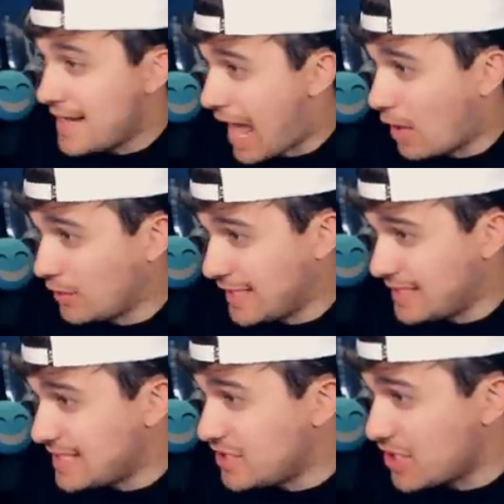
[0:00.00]
And now,
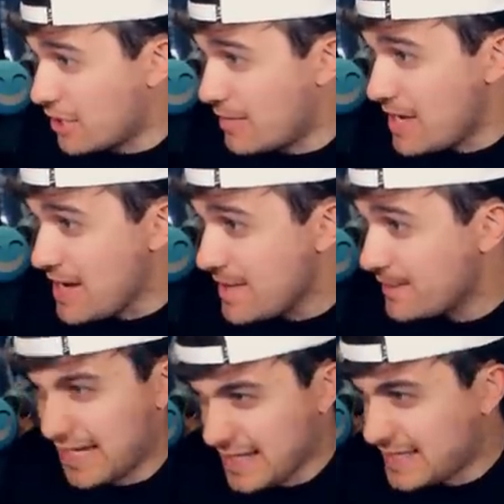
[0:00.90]
ladies and gentlemen,
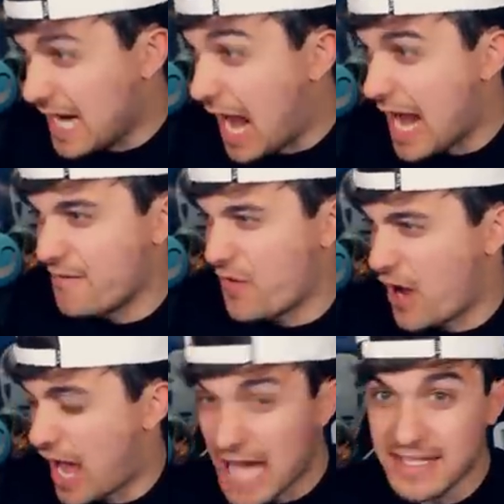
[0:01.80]
it is time
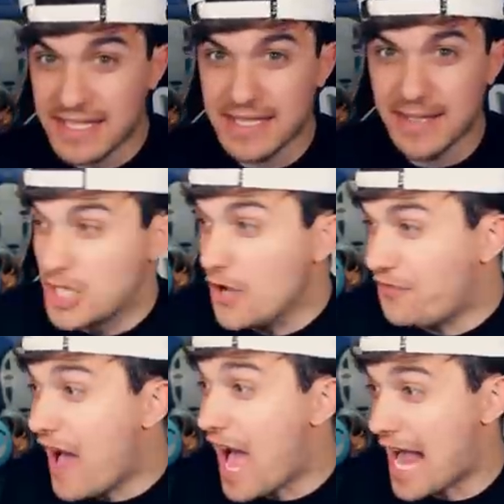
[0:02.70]
for us to
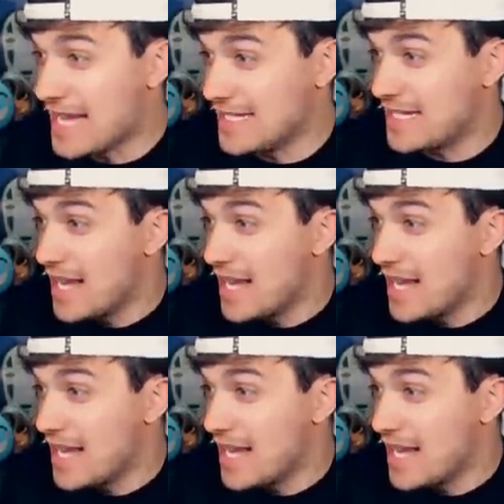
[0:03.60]
find